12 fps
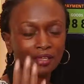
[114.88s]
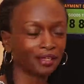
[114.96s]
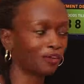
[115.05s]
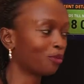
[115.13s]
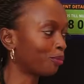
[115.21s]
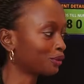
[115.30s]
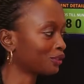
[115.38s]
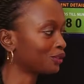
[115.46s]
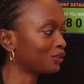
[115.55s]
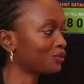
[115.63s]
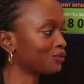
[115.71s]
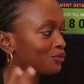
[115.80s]
uh, an
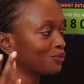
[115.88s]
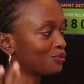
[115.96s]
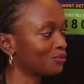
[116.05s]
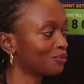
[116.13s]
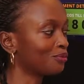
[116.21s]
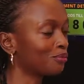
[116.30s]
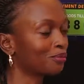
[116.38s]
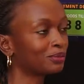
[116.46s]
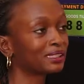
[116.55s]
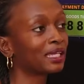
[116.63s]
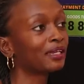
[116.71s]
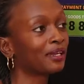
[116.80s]
opportunity to
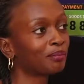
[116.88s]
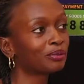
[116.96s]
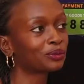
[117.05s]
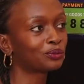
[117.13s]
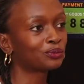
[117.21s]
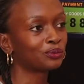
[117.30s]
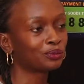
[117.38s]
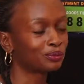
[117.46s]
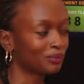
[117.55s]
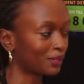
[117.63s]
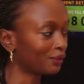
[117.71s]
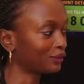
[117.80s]
scale up to
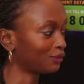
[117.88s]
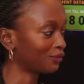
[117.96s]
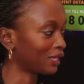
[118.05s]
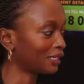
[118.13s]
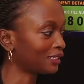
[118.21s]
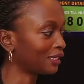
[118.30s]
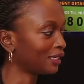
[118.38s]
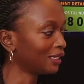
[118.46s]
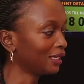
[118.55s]
the rest of Kenya.